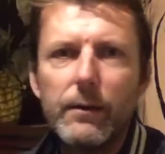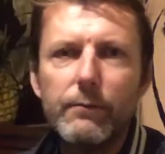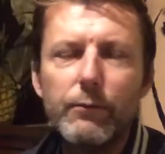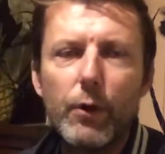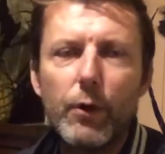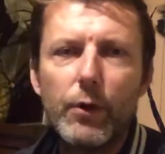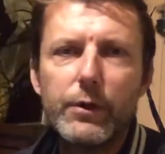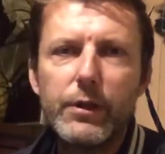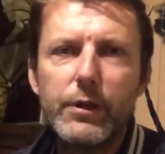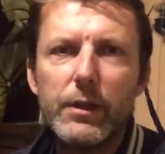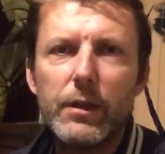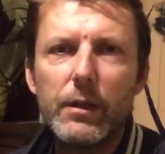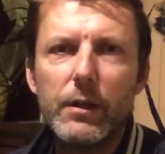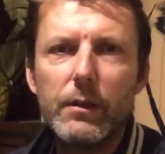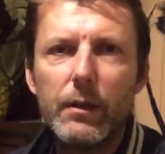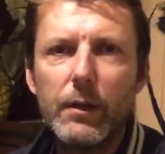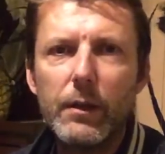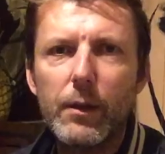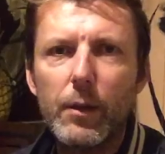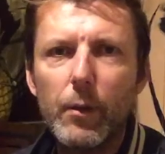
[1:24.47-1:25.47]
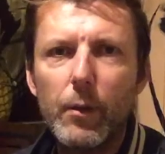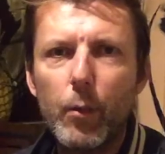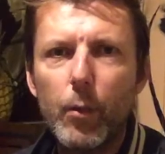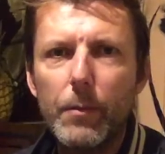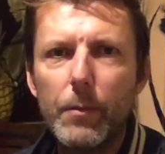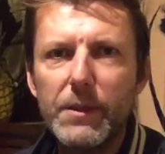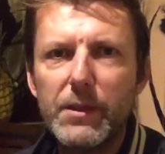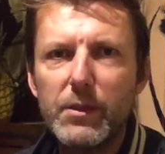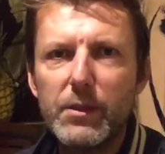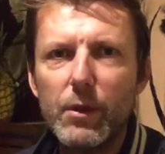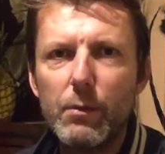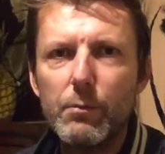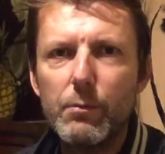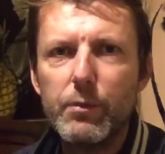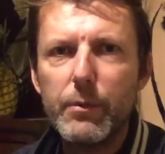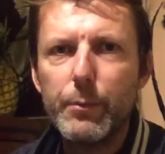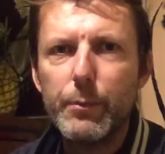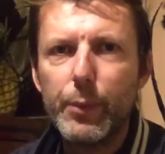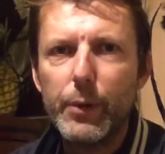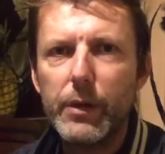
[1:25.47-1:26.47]
writing a, a, woman's
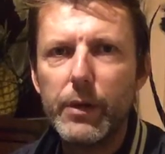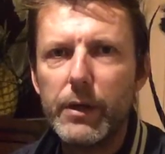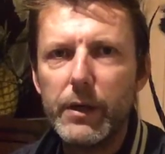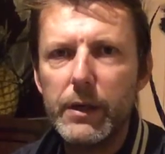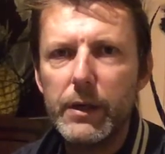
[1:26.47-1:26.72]
number and putting